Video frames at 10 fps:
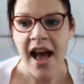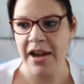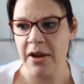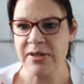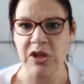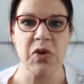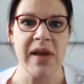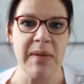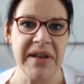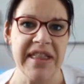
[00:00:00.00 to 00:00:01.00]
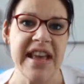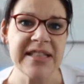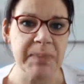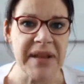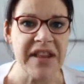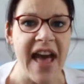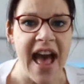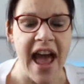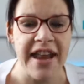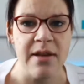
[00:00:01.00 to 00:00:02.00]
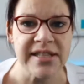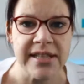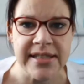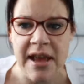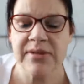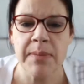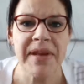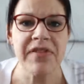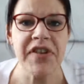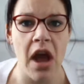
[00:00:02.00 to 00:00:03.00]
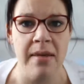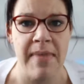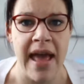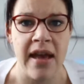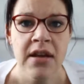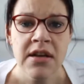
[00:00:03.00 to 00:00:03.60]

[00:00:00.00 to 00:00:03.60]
and I was doing a bit of this, a bit of that, and it was a bit of a nightmare.